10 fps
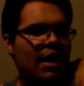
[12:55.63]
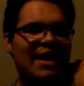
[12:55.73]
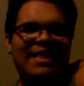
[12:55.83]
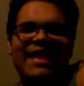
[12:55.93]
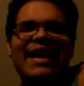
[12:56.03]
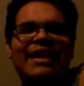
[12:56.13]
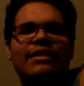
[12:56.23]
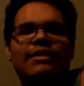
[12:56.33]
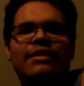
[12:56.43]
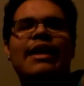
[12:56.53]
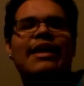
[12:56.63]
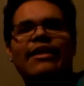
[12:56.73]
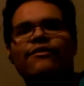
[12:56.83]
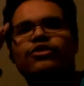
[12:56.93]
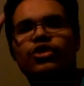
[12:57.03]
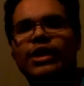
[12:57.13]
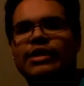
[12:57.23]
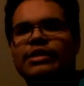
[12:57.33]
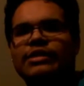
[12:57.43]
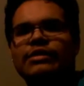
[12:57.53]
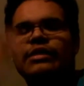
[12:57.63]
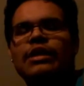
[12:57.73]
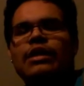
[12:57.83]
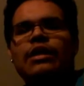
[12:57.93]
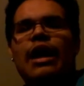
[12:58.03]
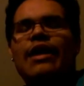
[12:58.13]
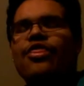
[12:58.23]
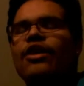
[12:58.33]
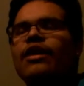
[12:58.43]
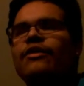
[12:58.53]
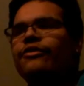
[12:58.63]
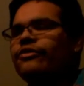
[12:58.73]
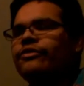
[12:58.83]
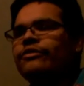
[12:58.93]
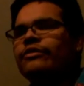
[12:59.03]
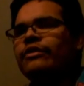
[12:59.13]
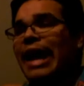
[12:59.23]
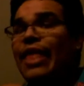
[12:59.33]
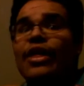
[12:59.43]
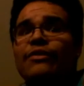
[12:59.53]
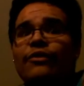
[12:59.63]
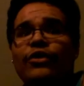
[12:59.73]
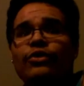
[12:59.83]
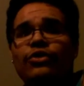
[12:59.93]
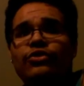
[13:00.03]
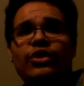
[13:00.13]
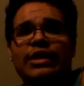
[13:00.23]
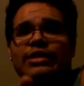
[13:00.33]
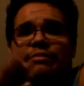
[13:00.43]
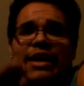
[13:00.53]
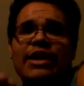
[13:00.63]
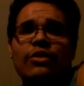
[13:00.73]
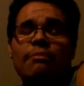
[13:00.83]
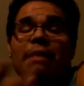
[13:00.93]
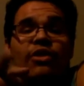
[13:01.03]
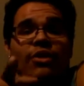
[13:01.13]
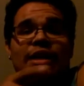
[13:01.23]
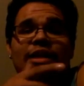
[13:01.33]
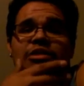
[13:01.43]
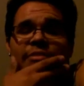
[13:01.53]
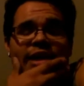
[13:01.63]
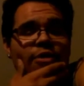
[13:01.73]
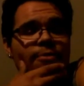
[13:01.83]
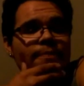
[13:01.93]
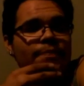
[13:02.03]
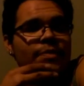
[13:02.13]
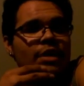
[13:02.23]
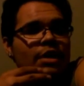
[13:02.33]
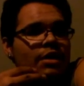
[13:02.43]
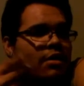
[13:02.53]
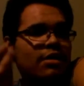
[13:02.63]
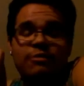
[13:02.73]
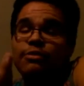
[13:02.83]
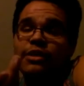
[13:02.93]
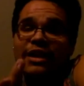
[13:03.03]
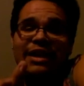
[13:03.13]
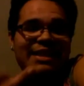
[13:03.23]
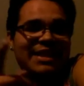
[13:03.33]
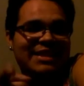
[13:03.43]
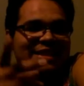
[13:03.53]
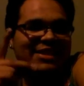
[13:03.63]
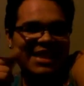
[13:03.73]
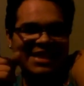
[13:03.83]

I like thinking of tricks. I thought of a few tricks in my new edit that's coming out. It's pretty nice actually. You